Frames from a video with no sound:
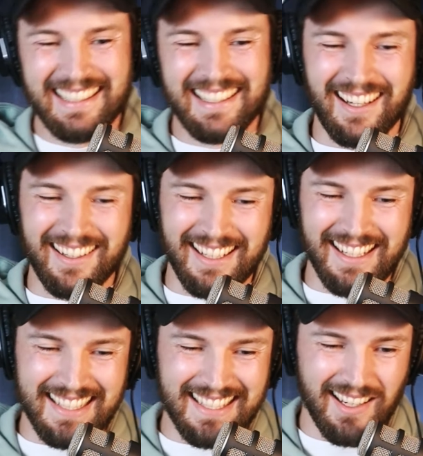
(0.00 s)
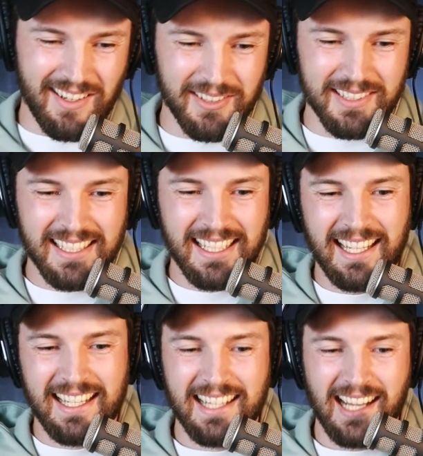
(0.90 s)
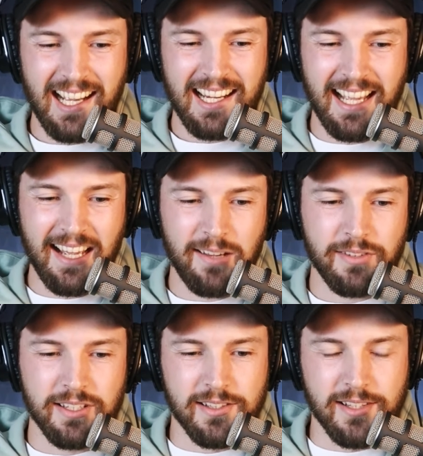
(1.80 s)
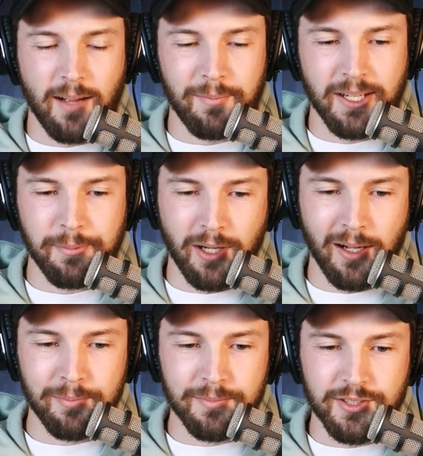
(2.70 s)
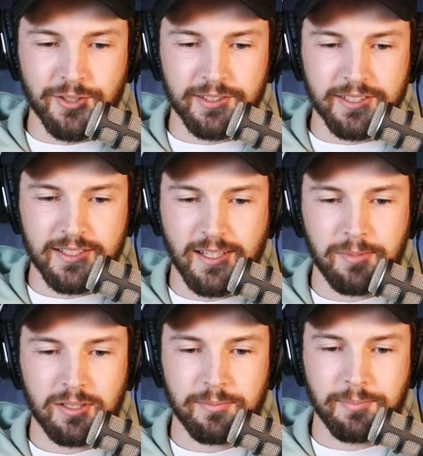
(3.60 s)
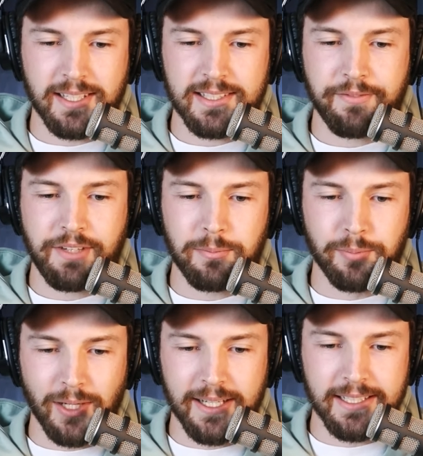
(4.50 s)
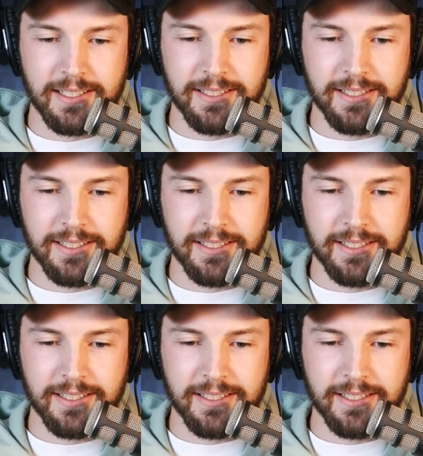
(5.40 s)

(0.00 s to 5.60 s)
All right. So I have insomnia problems during the summer because of how bright it